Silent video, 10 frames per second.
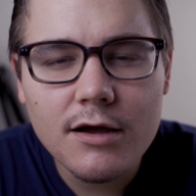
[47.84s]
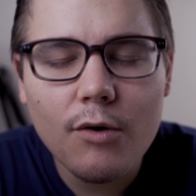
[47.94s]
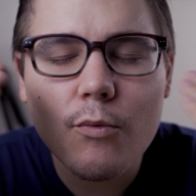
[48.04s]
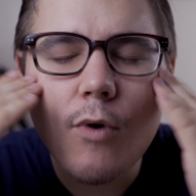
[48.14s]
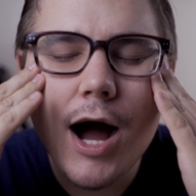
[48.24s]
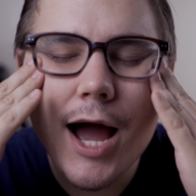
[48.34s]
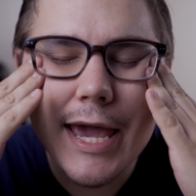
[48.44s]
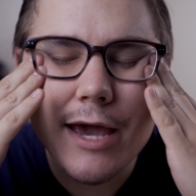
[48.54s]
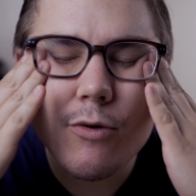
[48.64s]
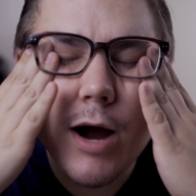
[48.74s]

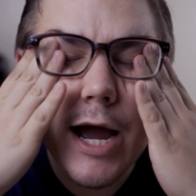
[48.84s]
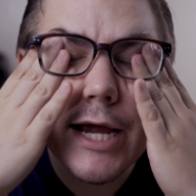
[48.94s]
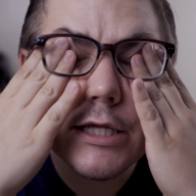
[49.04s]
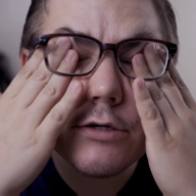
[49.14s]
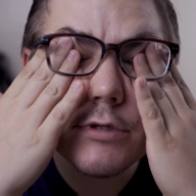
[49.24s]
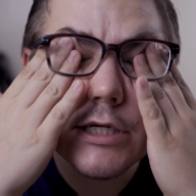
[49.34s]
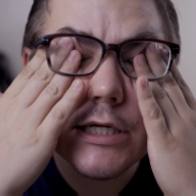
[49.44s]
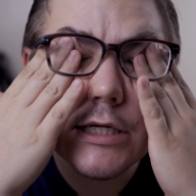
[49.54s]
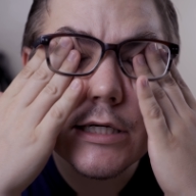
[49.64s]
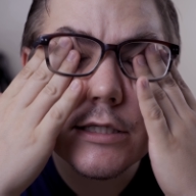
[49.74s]
Why? Why do you
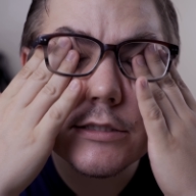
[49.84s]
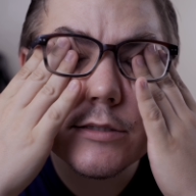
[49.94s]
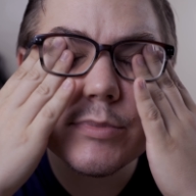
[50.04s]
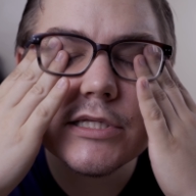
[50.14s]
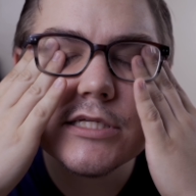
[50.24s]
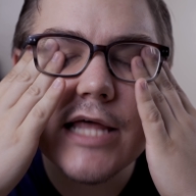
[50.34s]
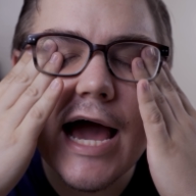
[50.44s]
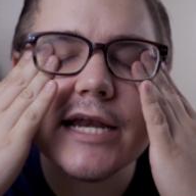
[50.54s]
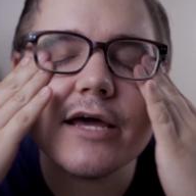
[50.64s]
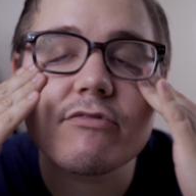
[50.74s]
need to be
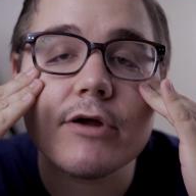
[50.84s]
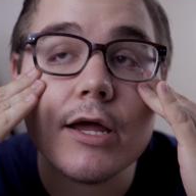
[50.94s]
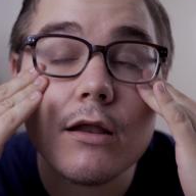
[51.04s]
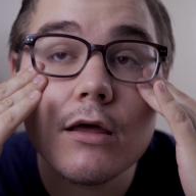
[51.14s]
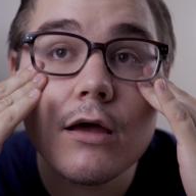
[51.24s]
that different?